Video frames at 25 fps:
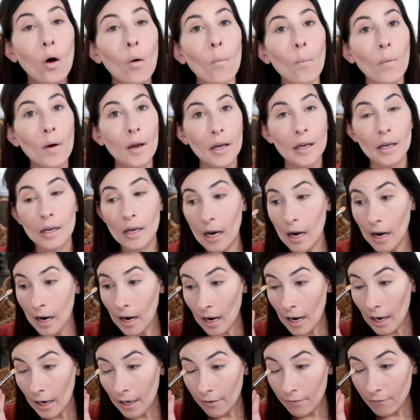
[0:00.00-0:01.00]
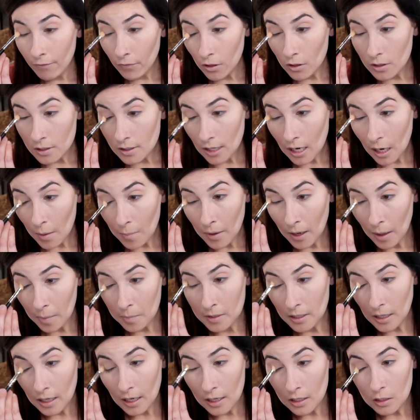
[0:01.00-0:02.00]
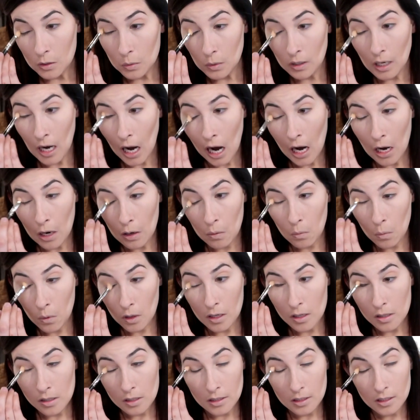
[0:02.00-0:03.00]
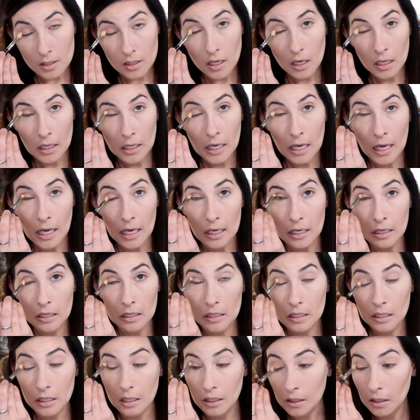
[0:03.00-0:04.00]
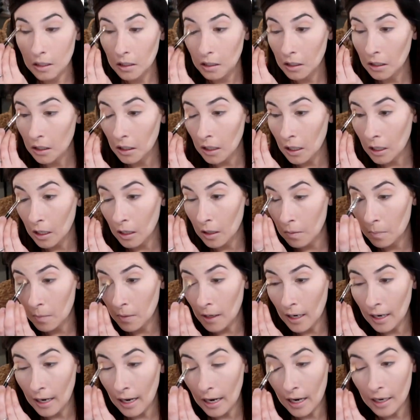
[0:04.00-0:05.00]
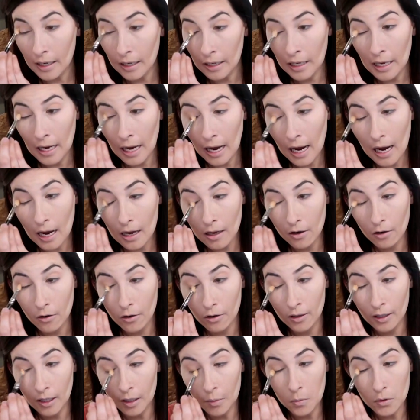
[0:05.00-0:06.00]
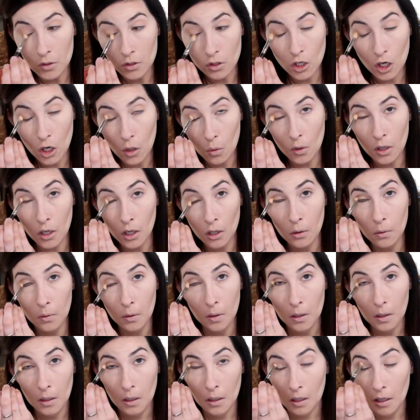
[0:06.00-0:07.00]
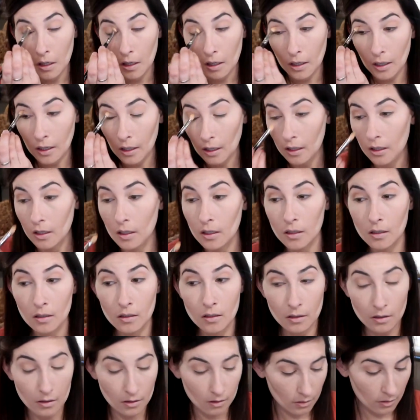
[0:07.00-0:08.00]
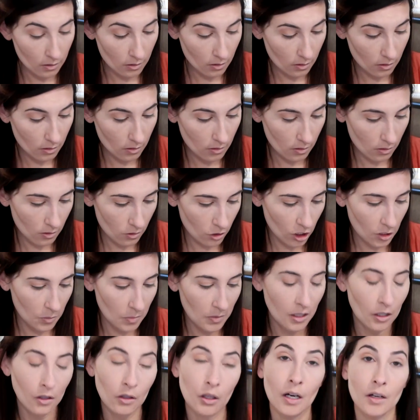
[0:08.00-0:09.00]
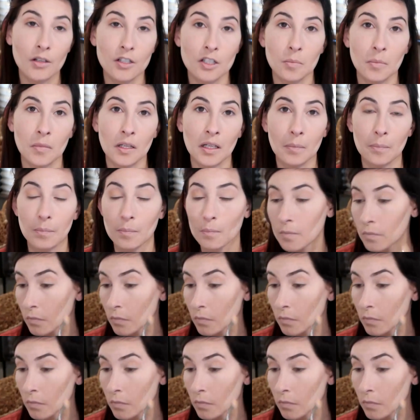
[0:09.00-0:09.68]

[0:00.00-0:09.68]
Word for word: When I first got baptized, when I was a kid, I had a cat, and her name was Coco, and she meant a lot to me.